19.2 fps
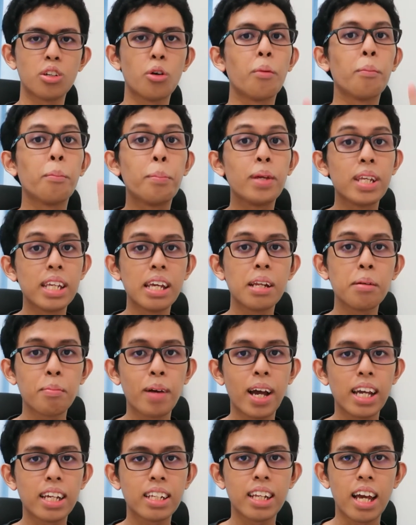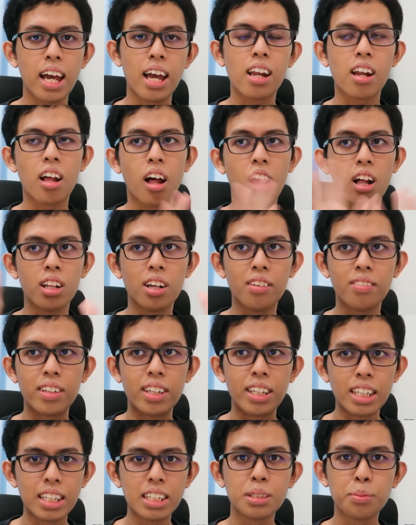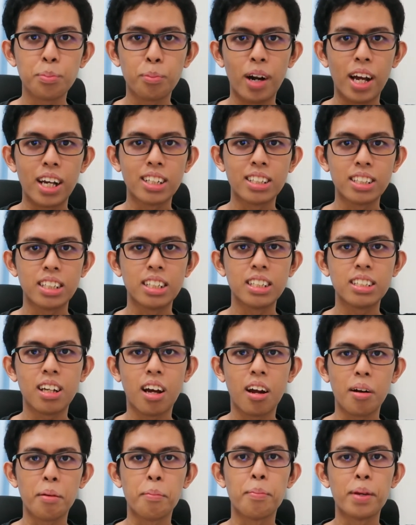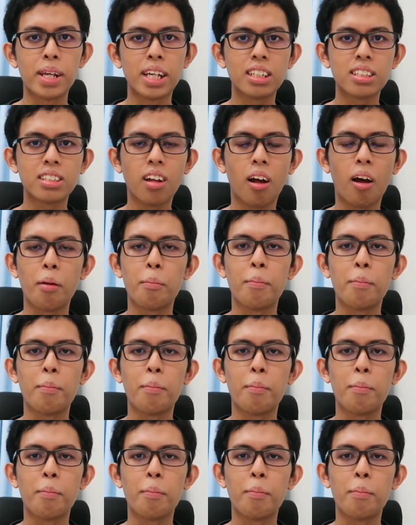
So be in mind that all of these prices are based